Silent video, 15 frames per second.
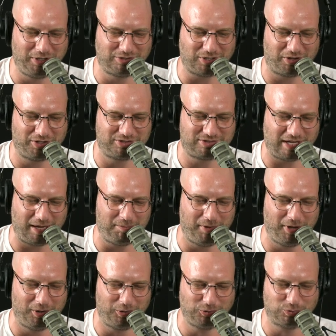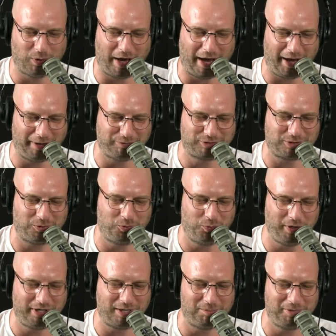are the same men whose wives
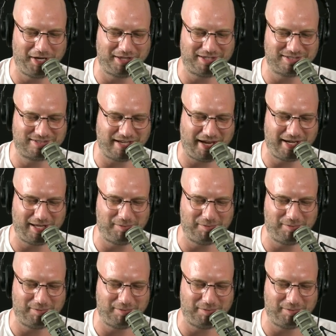wink at me at the stadium.